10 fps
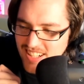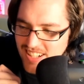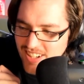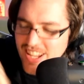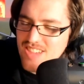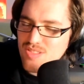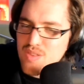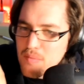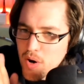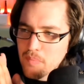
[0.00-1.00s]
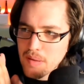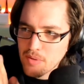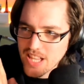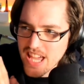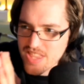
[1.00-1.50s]
Okay, 3 more
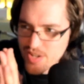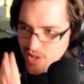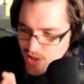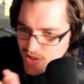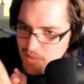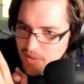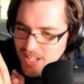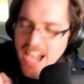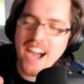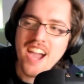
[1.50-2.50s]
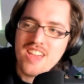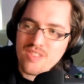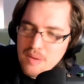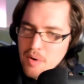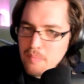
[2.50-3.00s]
people either on YouTube. Yeah,
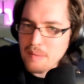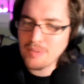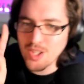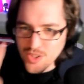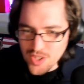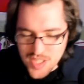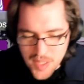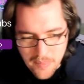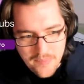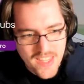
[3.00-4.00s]
3 more people on YouTube.